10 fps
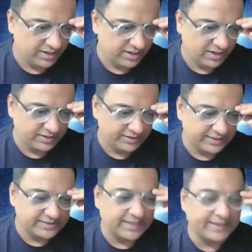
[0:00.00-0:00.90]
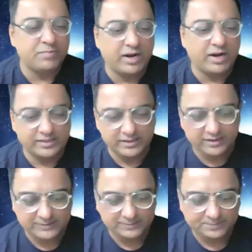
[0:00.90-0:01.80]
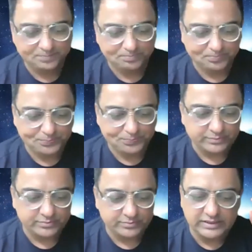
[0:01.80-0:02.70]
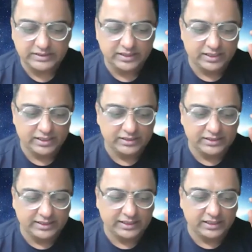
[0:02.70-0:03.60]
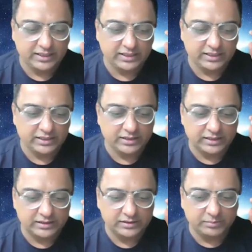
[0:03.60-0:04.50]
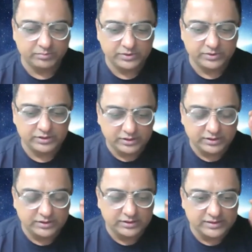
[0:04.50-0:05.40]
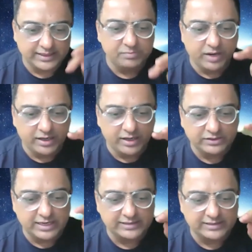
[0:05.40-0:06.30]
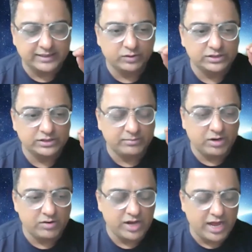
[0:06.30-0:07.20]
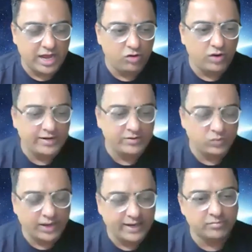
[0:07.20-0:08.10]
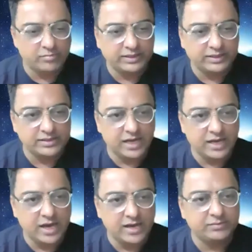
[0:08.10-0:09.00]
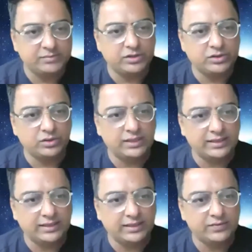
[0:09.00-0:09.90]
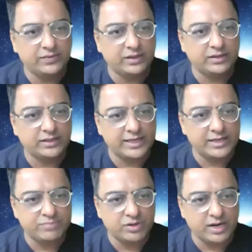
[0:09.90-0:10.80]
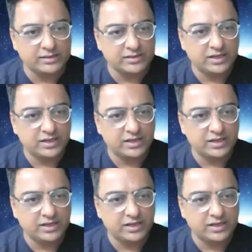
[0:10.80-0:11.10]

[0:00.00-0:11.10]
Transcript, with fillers: The second part is they. The, the second part which I said was about how and why companies are unable to link the, their products